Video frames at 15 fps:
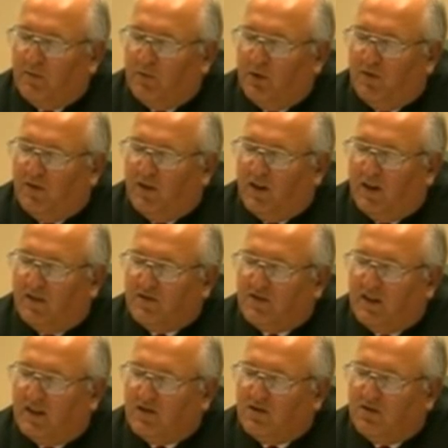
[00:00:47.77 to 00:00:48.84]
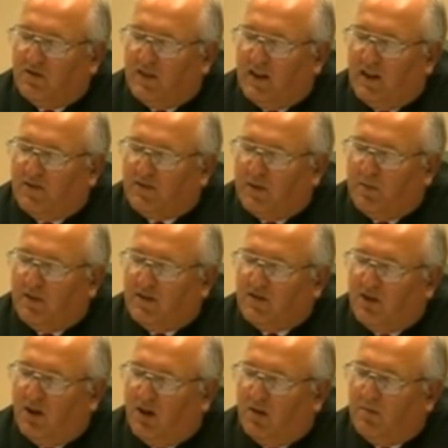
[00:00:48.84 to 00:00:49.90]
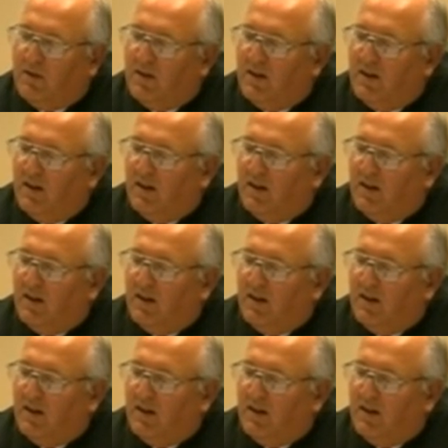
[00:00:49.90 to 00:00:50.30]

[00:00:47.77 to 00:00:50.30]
removal of said juvenile from his home